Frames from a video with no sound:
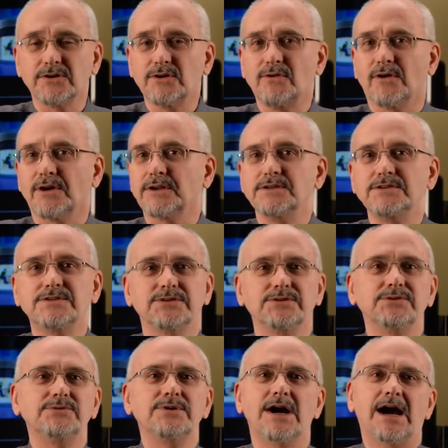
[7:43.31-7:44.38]
according
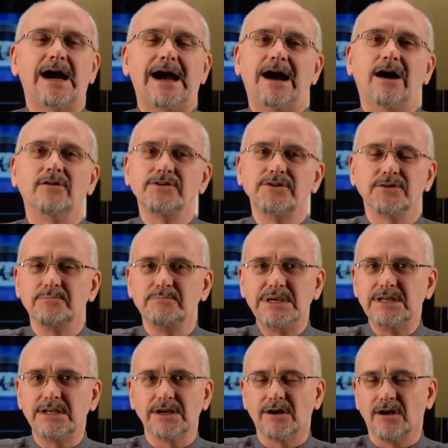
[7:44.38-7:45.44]
to how you're
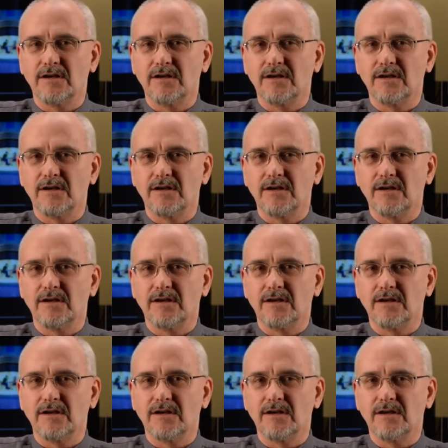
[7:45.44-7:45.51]
meeting